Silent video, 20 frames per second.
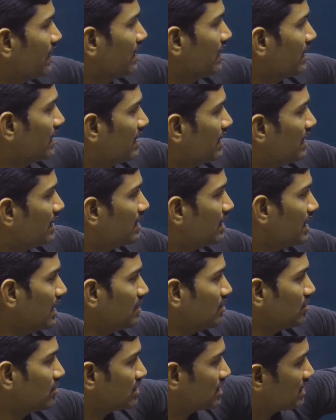Here
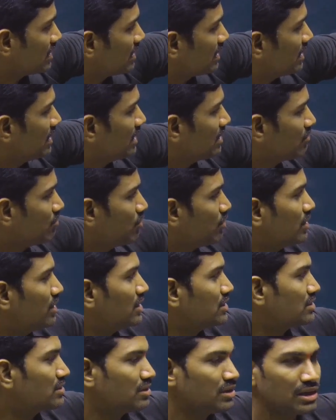hydrogen, here
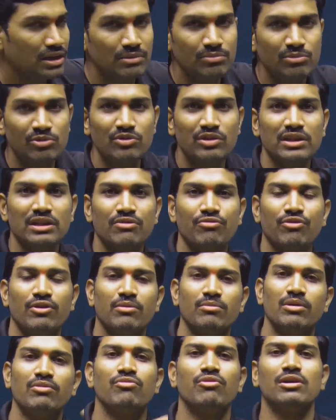OH, removed in the
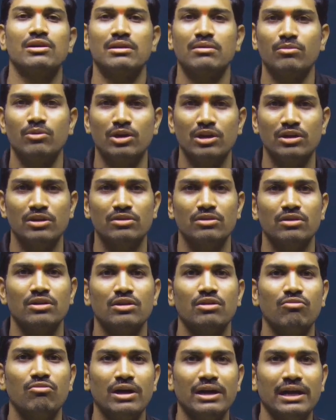form of water molecule.
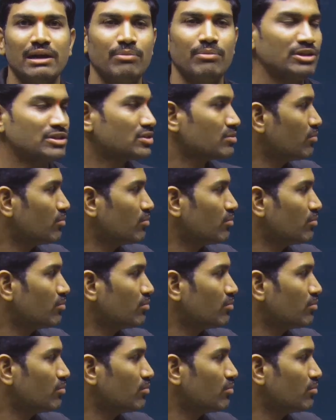Now what happens?